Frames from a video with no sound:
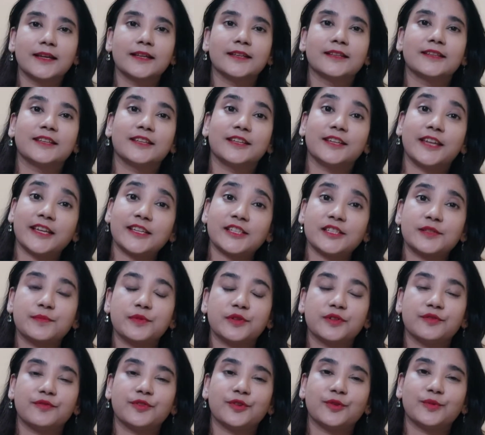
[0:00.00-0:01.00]
The next
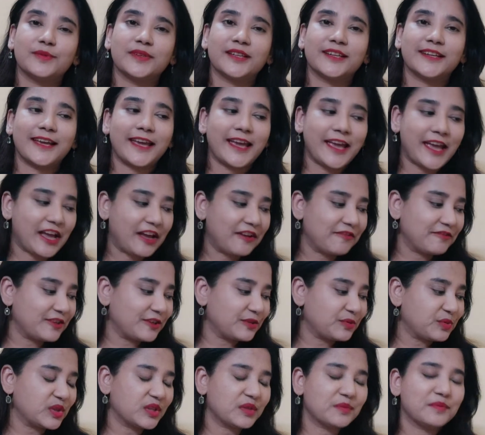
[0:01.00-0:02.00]
perfume that I have here
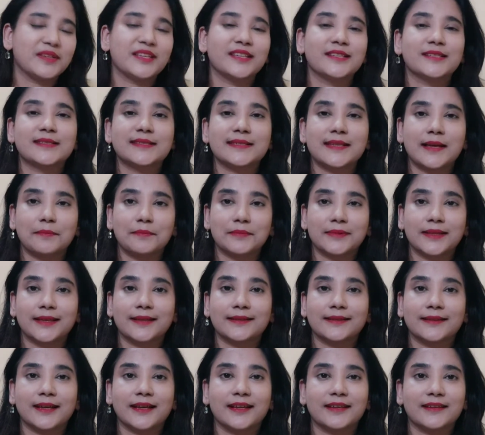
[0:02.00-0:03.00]
with me is
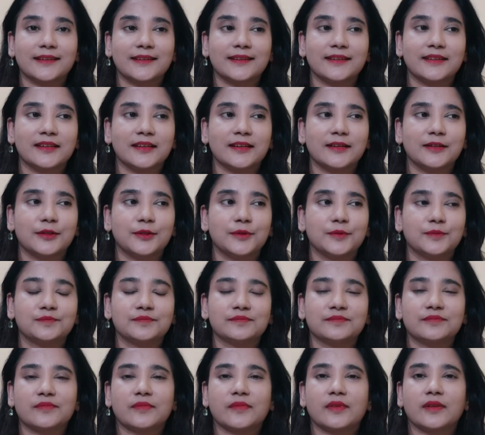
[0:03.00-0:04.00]
something that
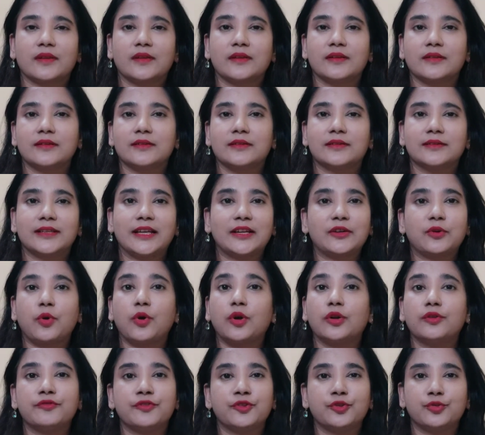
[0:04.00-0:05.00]
that
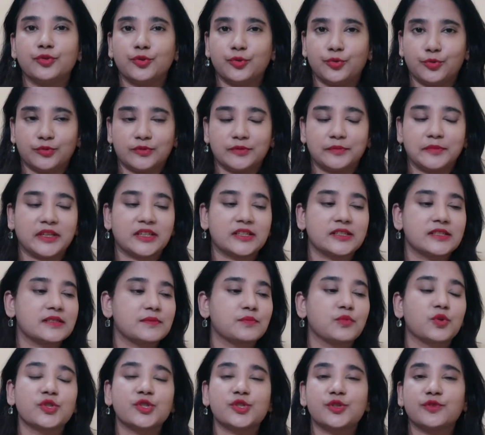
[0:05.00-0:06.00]
all of you know, because
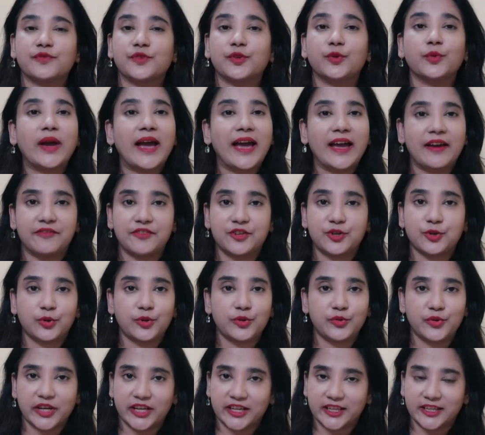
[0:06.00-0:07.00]
most of you have it
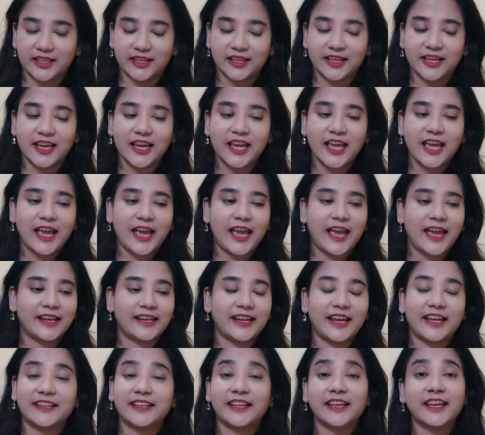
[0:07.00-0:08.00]
already. And
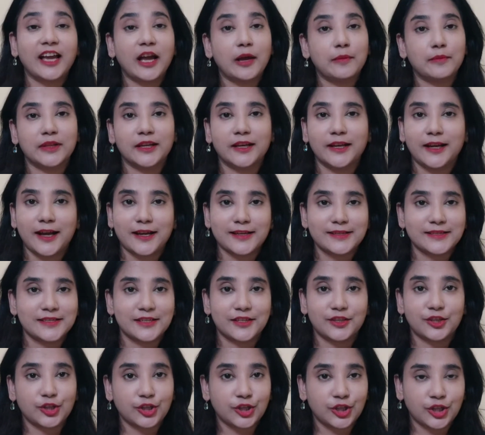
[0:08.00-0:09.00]
I think I'm the last
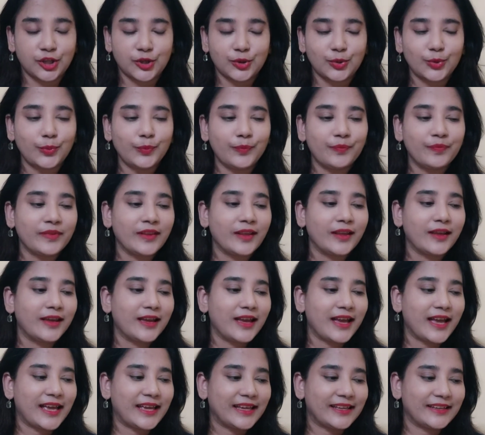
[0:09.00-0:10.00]
in the queue,
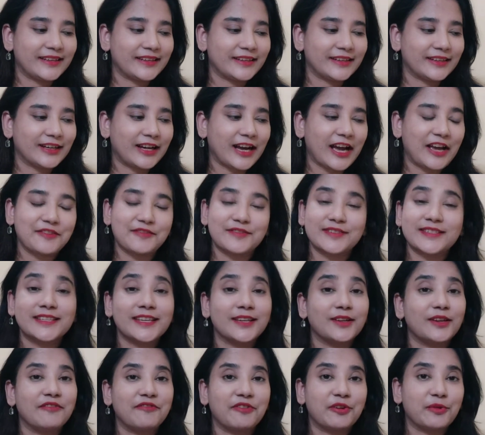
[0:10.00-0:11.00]
and I've seen
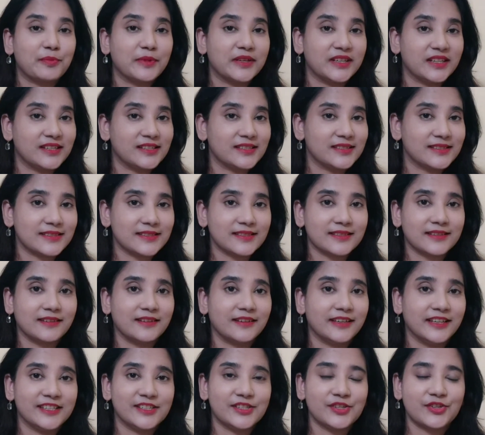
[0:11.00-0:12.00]
everybody's
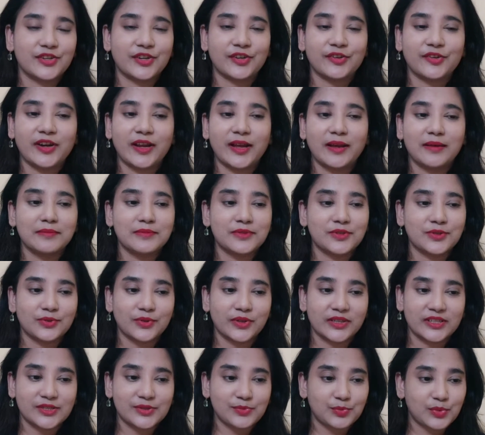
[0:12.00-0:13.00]
Instagram, so
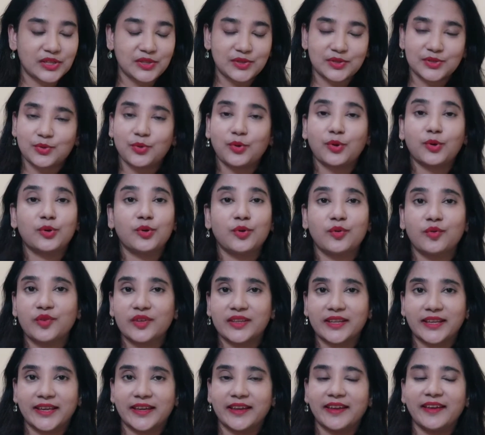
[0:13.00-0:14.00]
it's all over
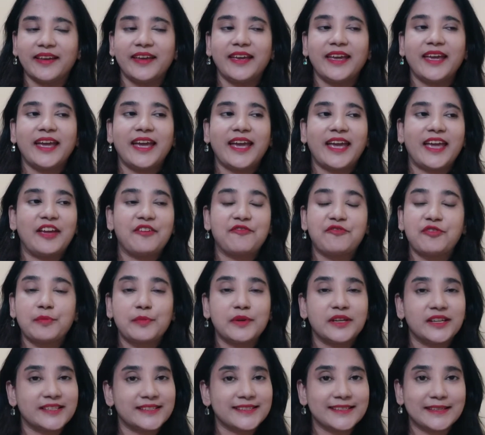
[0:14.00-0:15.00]
there.
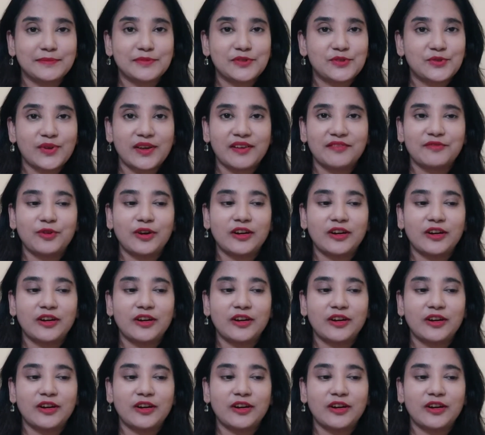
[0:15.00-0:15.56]
Everybody seems to have